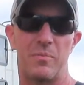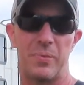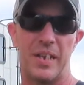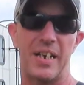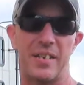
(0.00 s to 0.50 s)

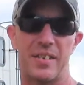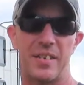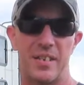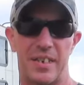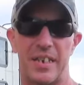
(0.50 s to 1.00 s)
place
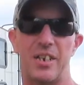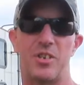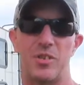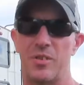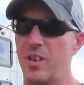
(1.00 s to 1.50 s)
to
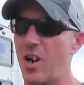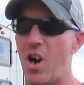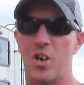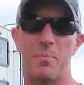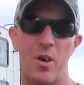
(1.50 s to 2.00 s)
get your
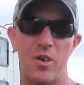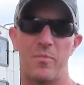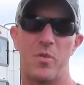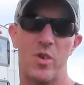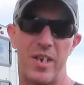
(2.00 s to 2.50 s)

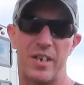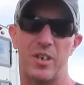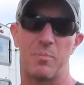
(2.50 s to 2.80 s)
automotive, marine,